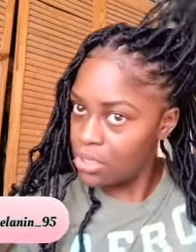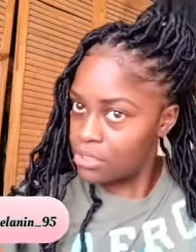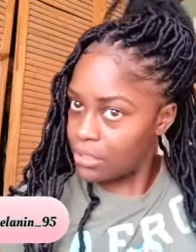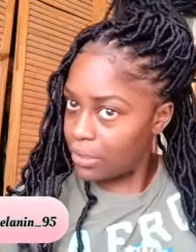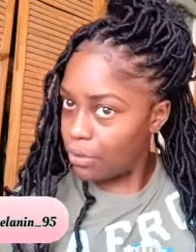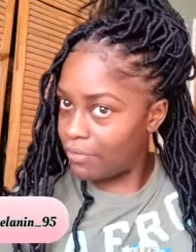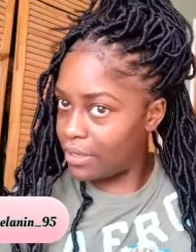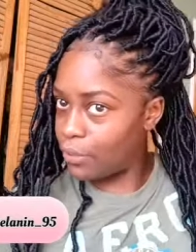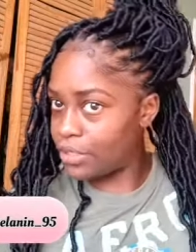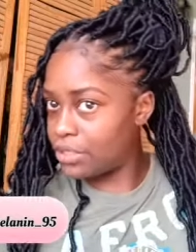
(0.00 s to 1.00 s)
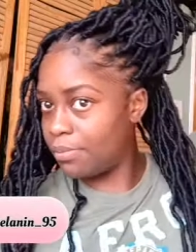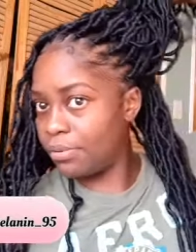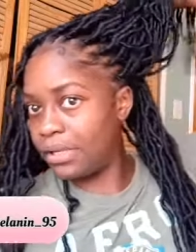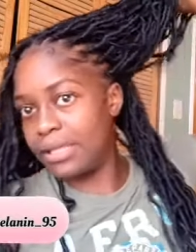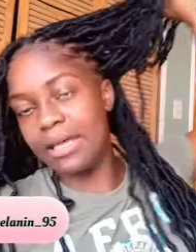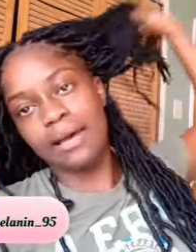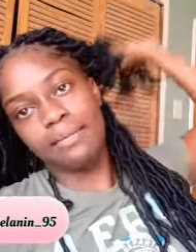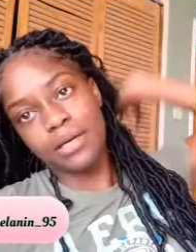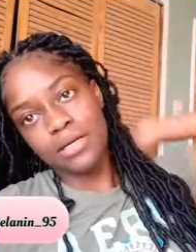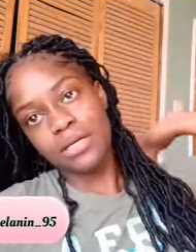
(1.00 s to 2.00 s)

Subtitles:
so I don't have anywhere to put them.